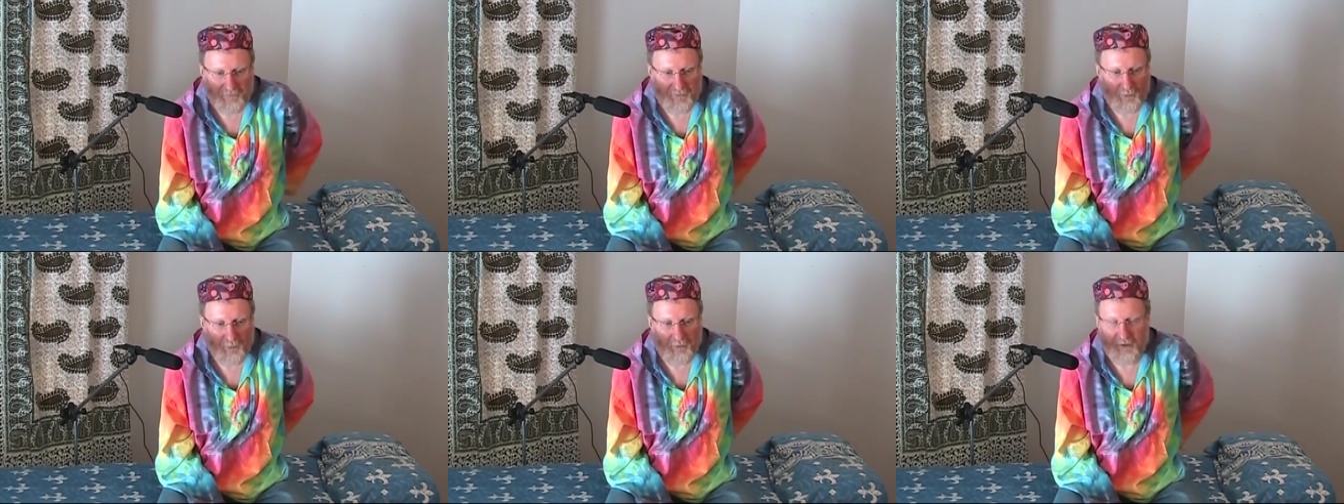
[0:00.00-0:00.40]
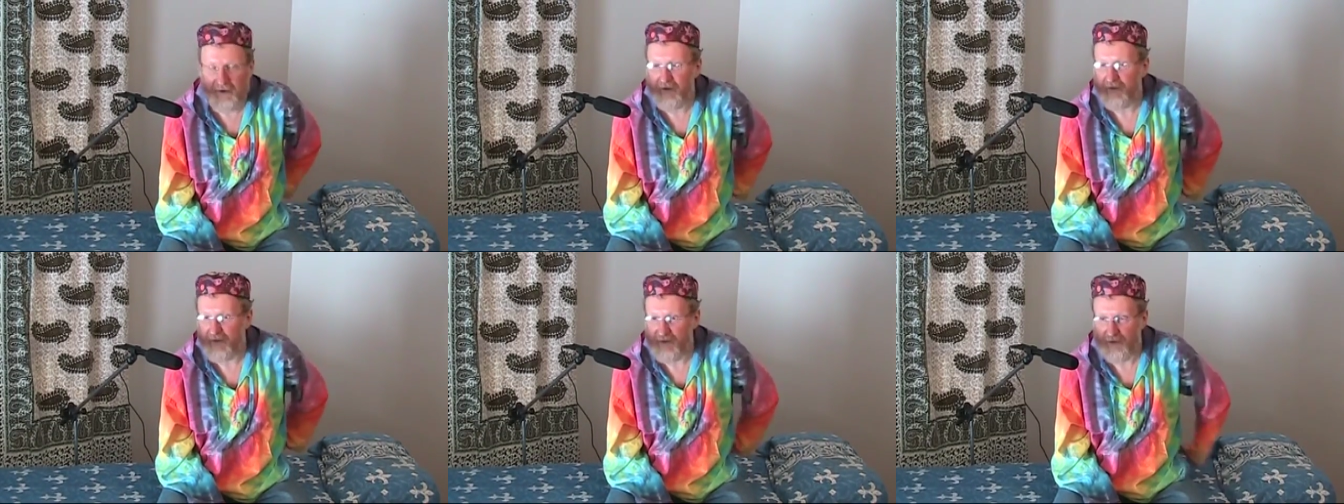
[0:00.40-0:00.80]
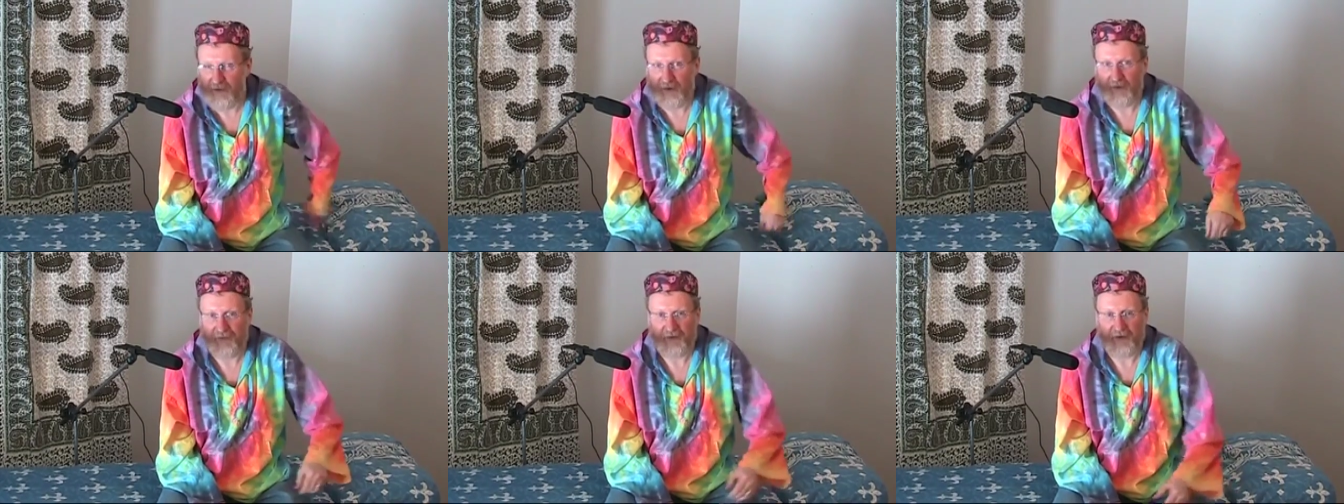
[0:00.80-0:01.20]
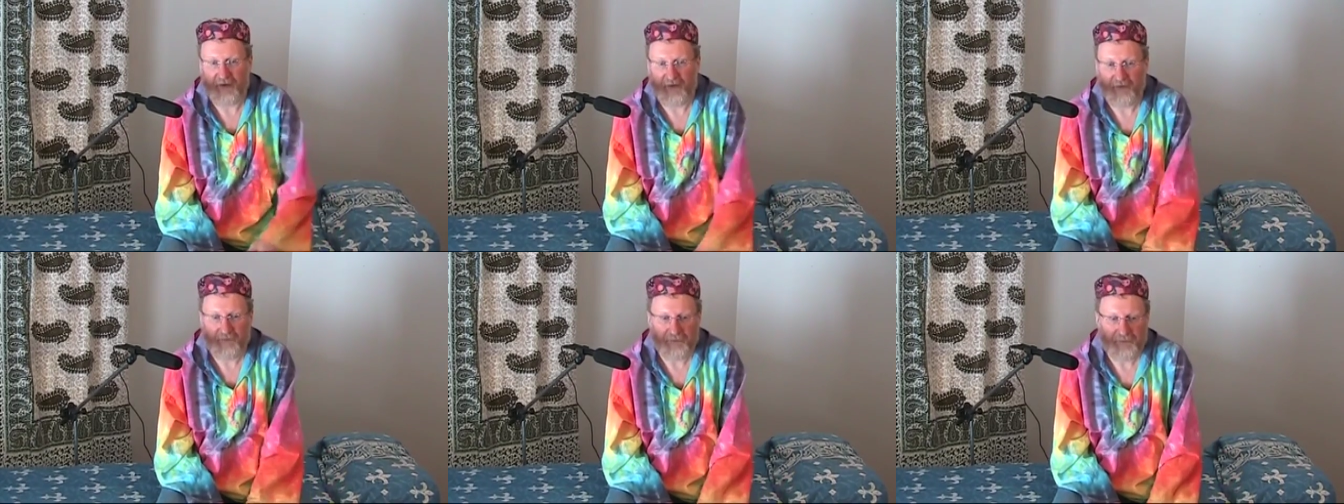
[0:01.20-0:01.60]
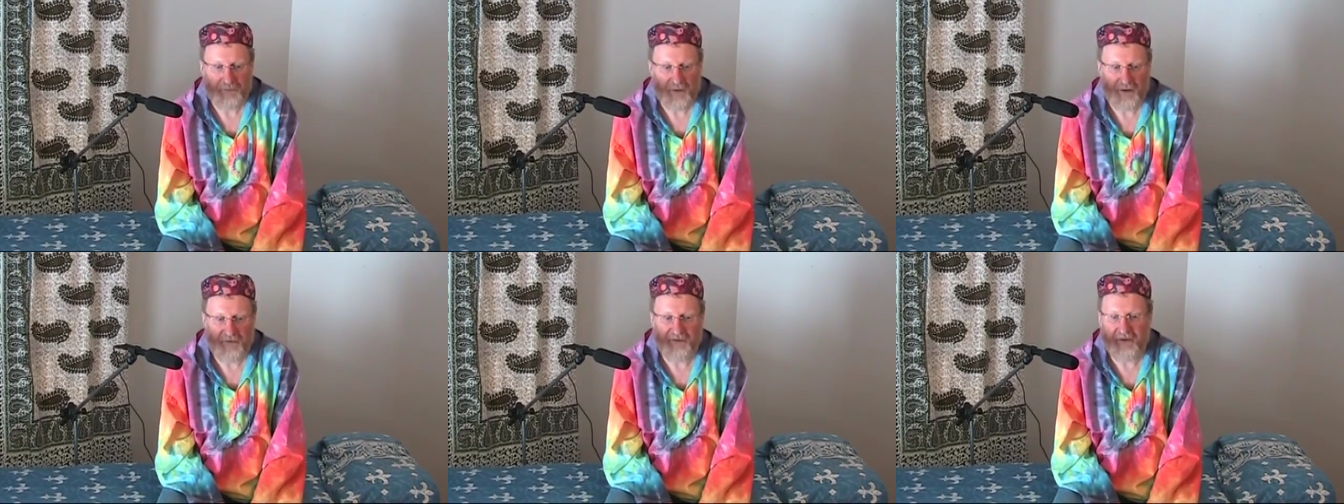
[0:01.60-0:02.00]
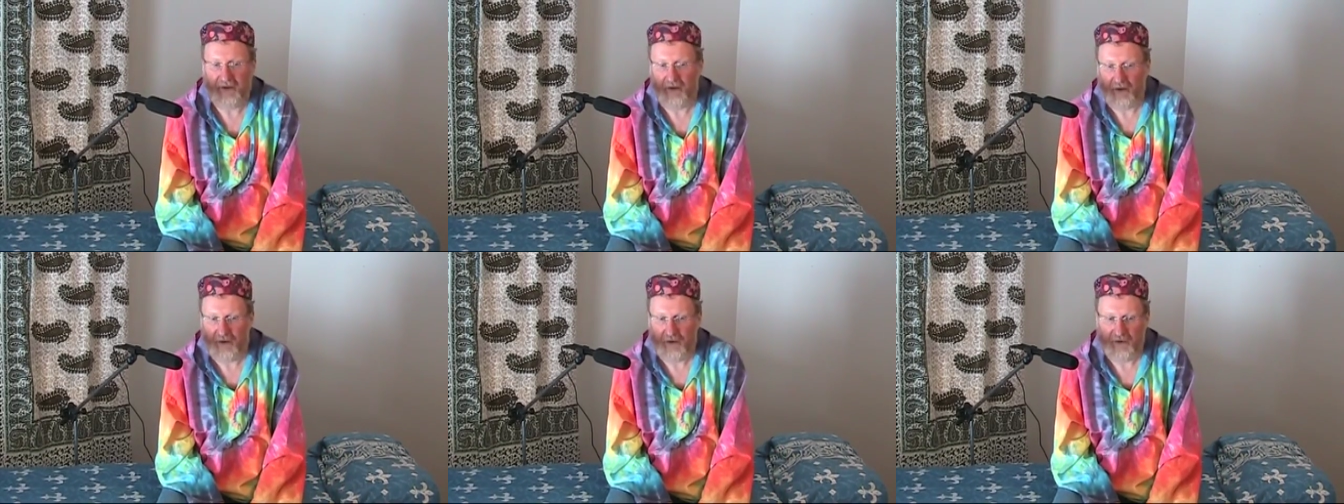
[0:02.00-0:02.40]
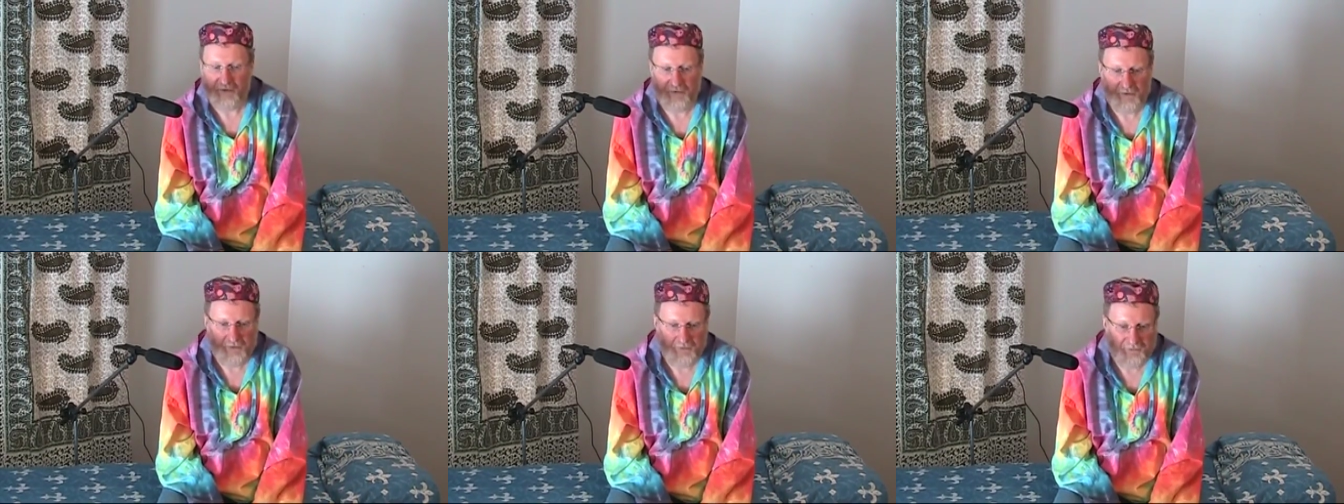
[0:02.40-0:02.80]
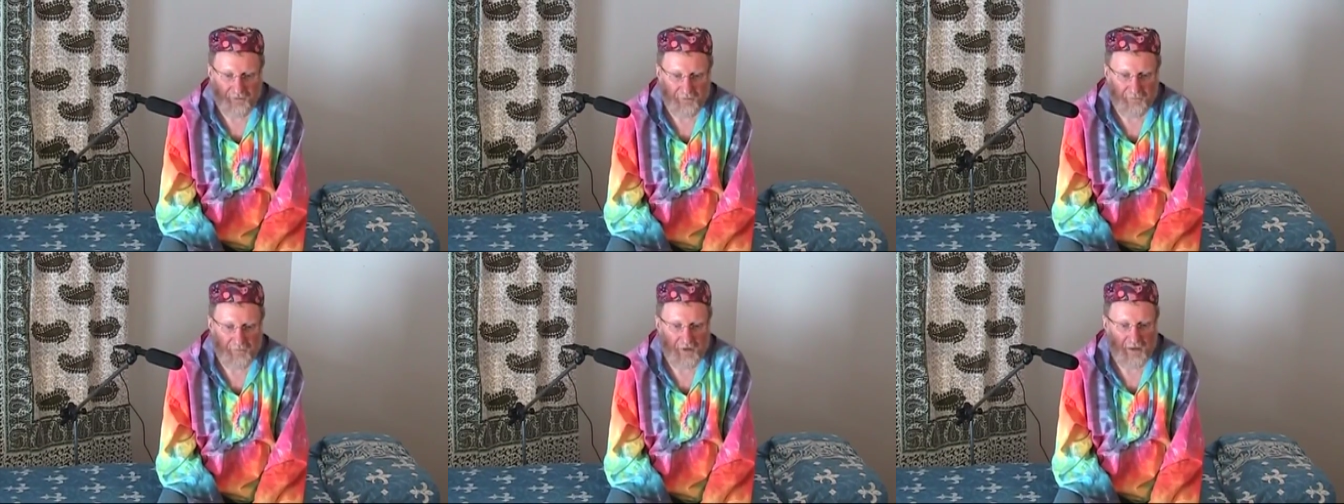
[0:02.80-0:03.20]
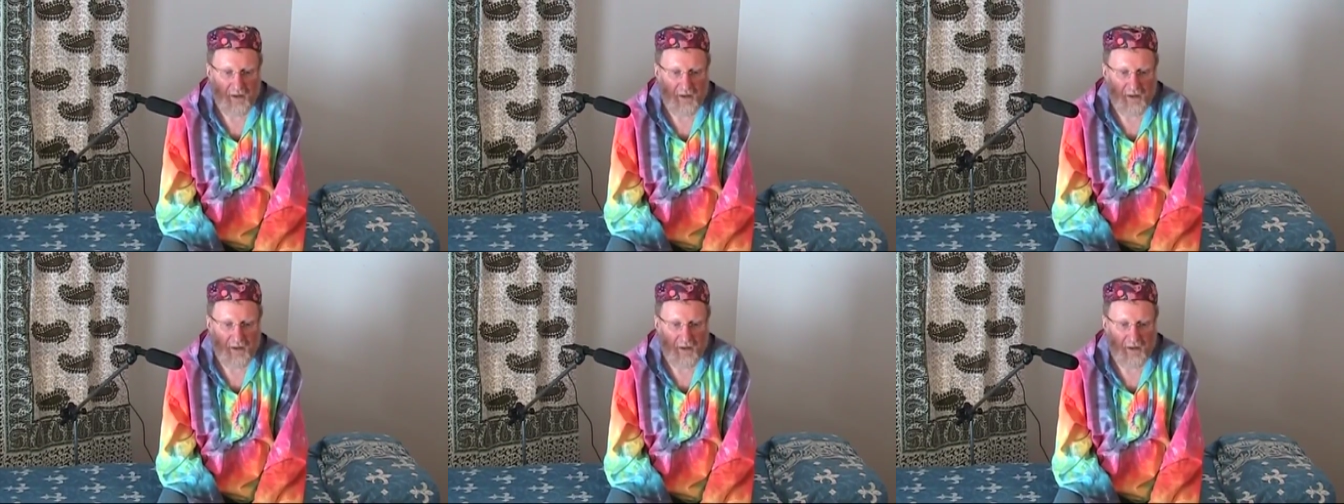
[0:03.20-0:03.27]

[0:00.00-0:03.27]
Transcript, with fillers: or it is a real thing, they are a real thing.